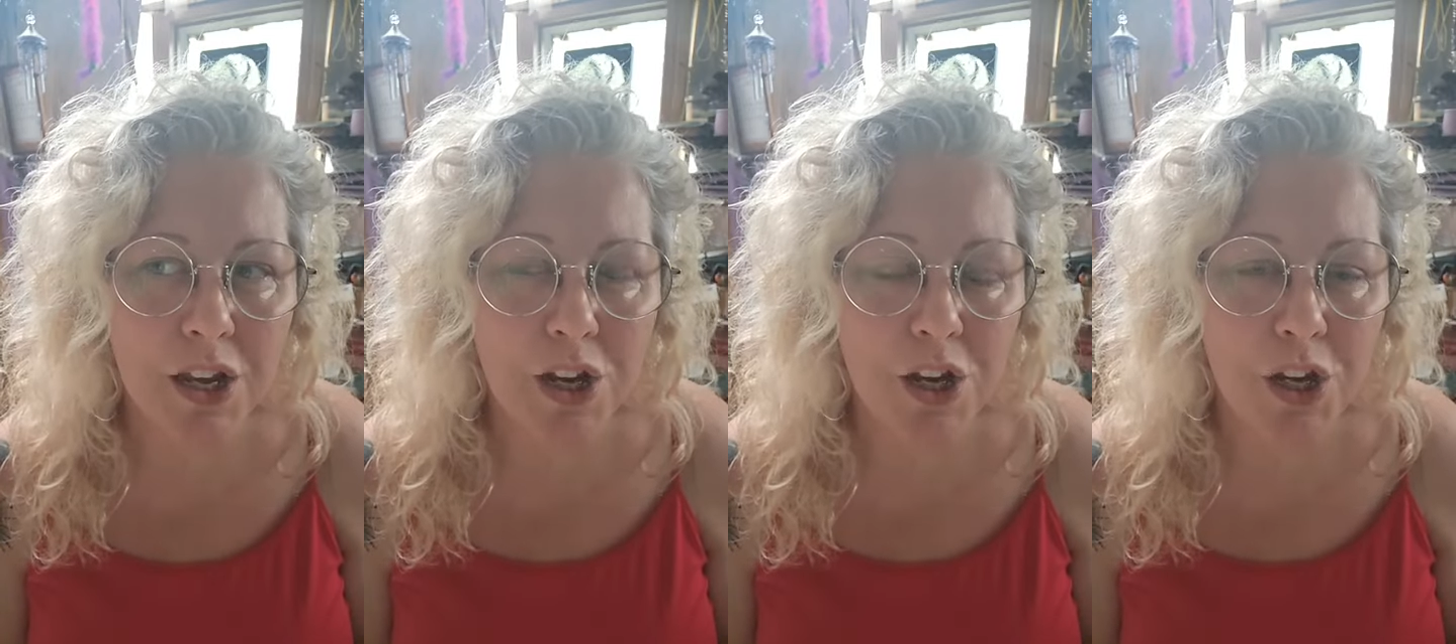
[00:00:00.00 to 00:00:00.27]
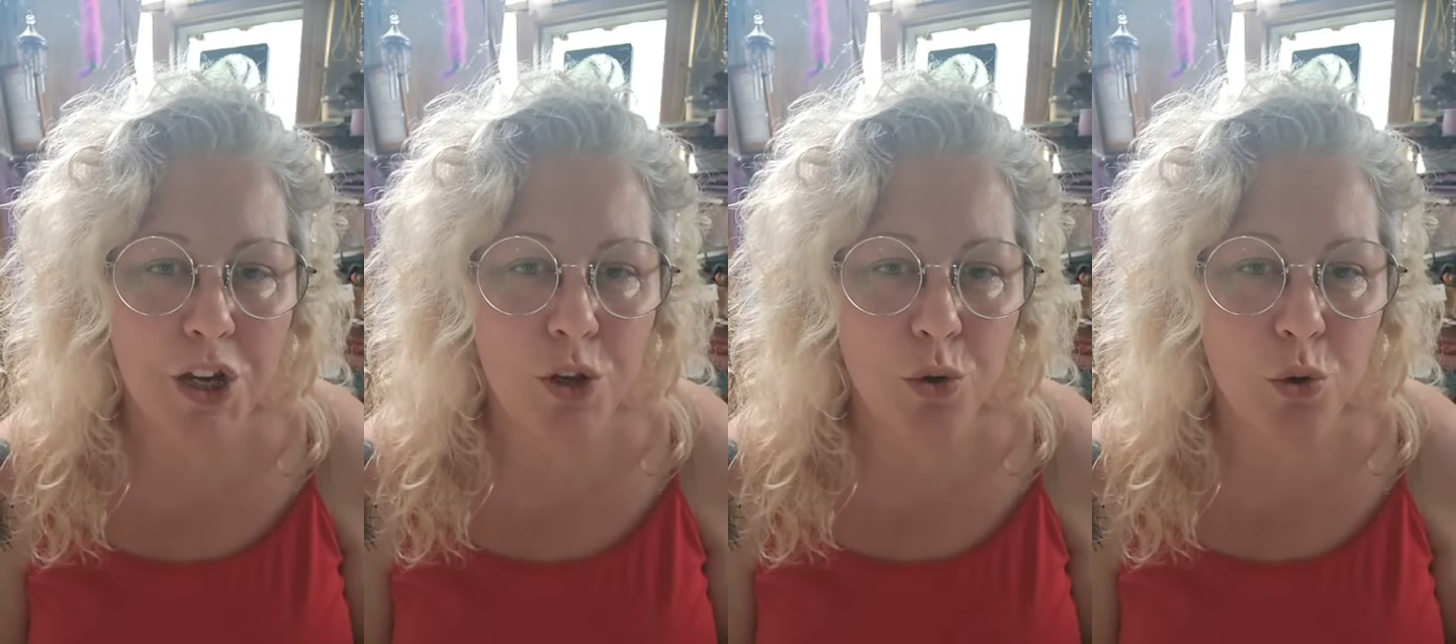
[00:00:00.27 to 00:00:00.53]

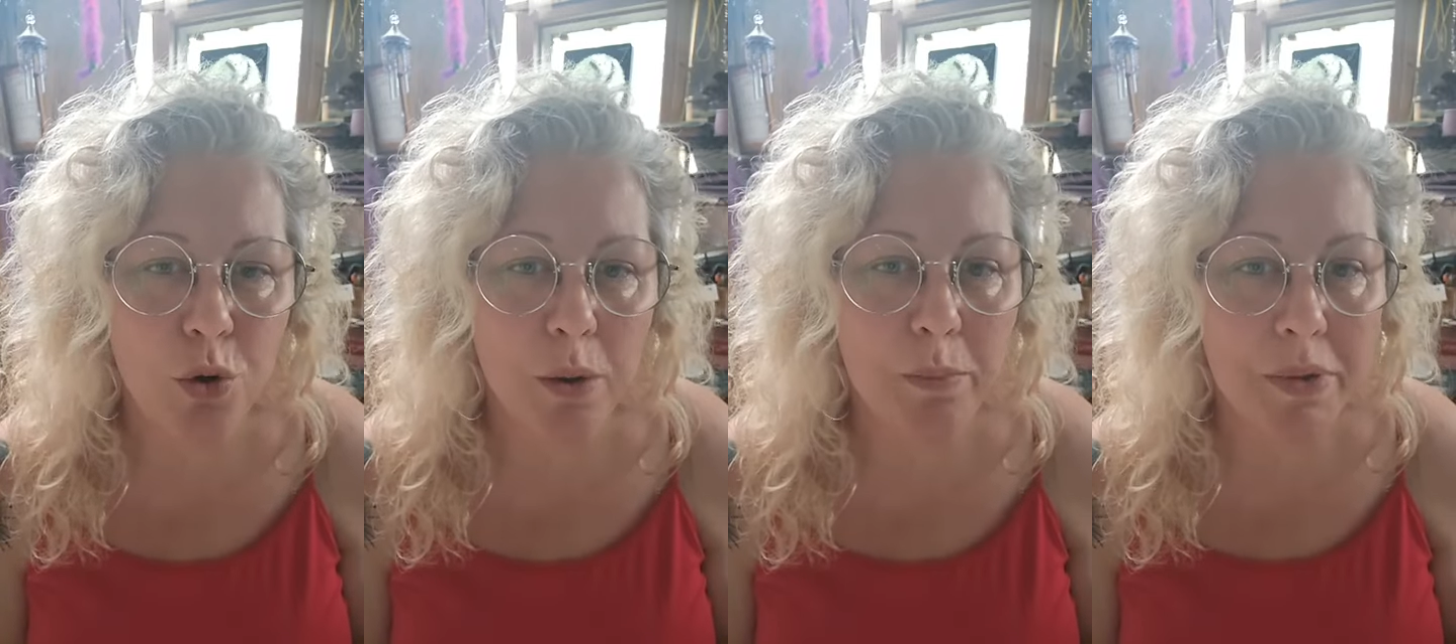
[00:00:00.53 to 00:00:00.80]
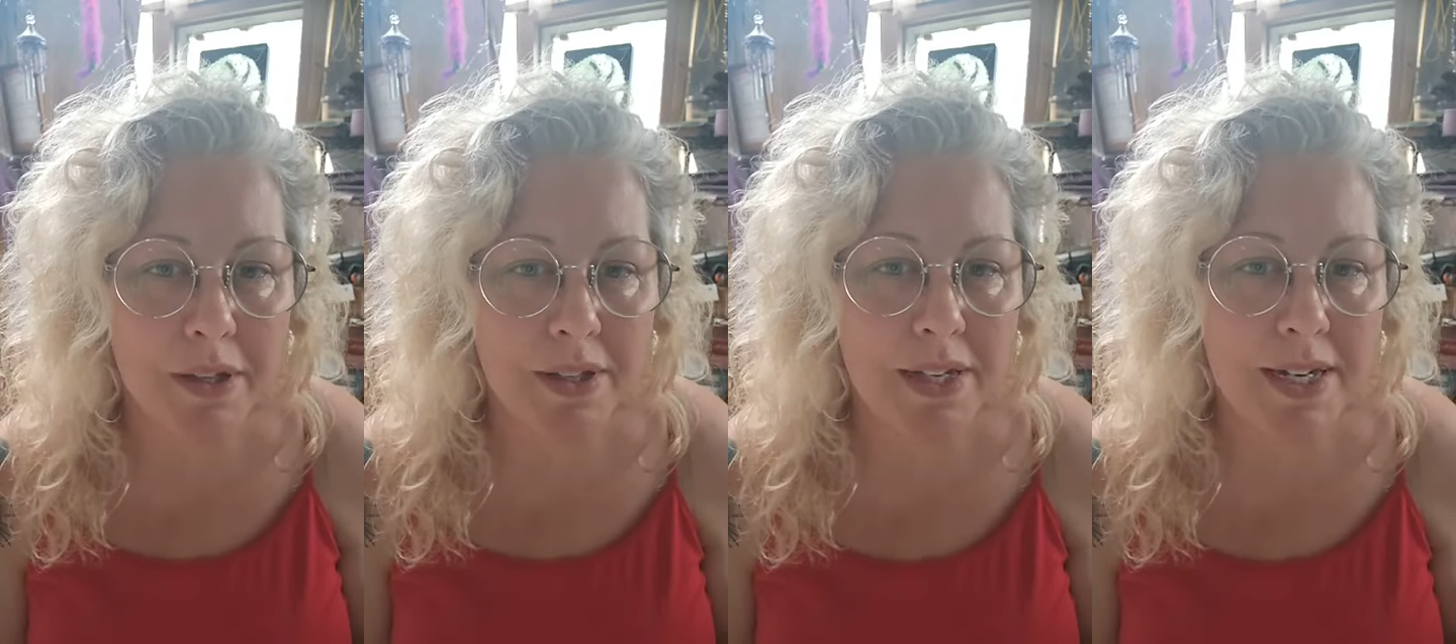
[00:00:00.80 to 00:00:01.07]
your
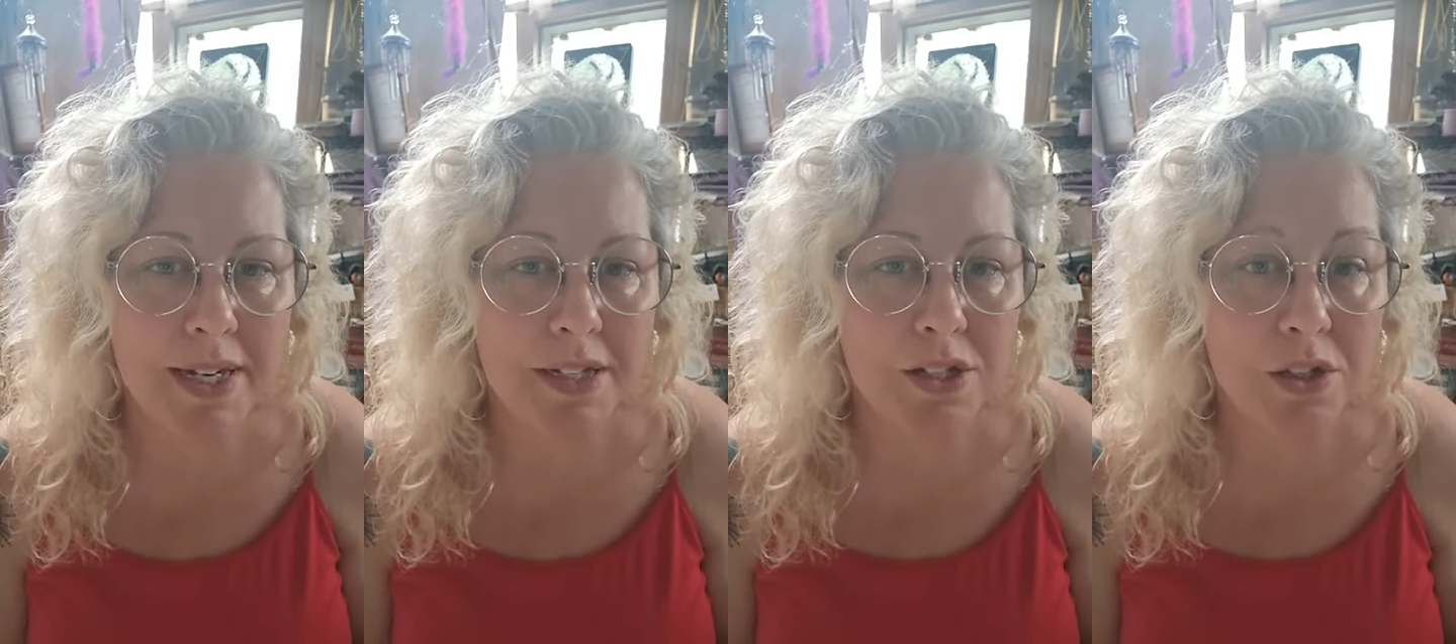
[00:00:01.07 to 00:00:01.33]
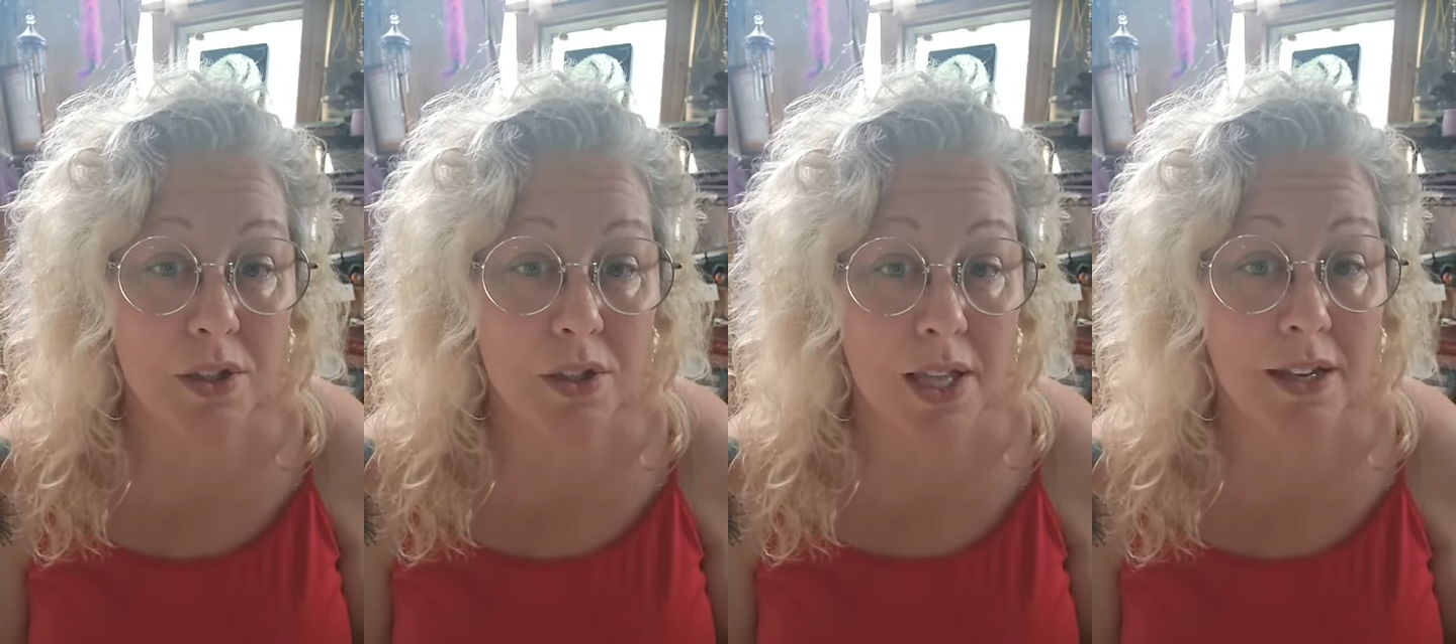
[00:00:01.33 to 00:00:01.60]
ability
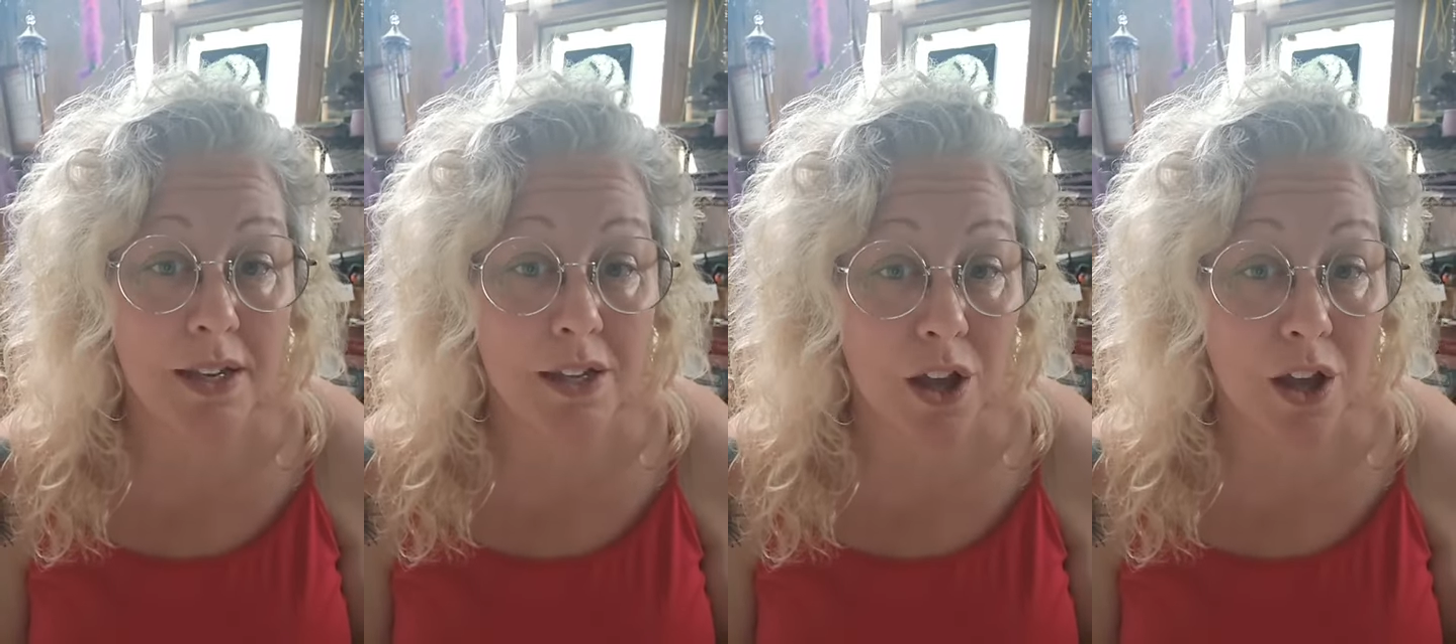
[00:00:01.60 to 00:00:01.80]
to let